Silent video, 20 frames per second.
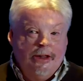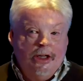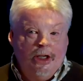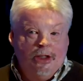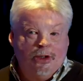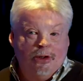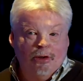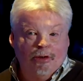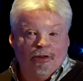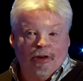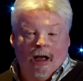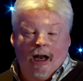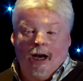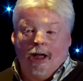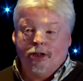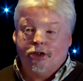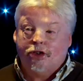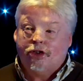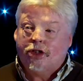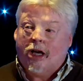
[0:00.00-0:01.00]
And these two
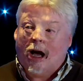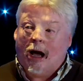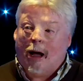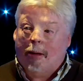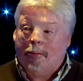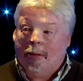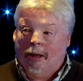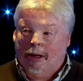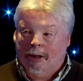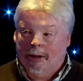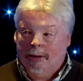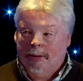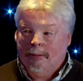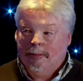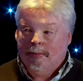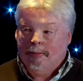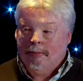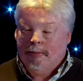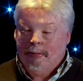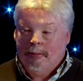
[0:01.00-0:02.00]
fellas scarpered.
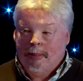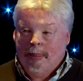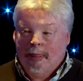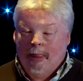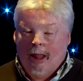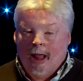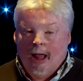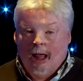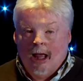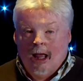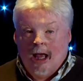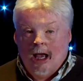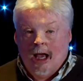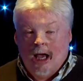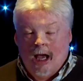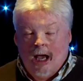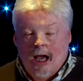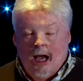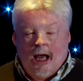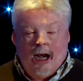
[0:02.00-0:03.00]

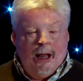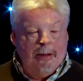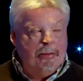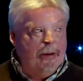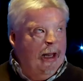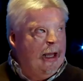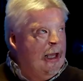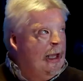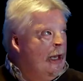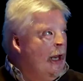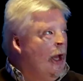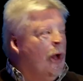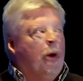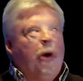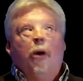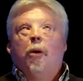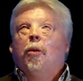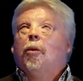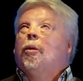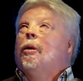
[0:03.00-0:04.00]
And I'm lying there
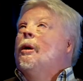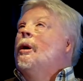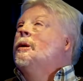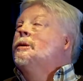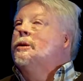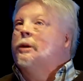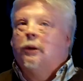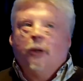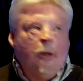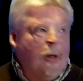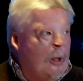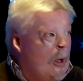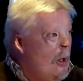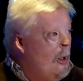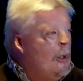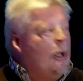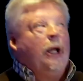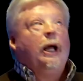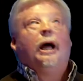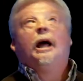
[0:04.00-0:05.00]
going, what's going
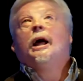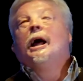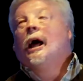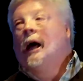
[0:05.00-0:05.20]
on?